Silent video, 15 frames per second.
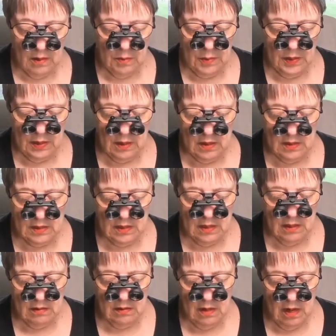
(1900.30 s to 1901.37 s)
because
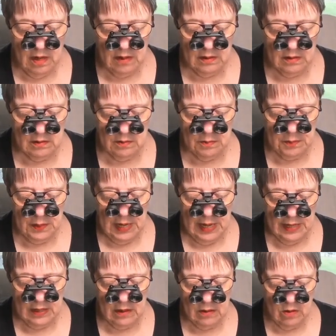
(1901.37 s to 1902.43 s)
they're not
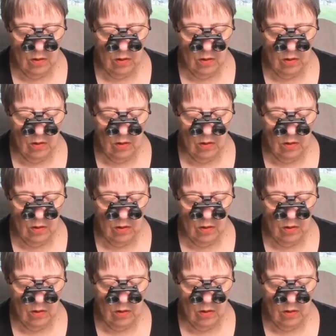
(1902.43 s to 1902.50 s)
blank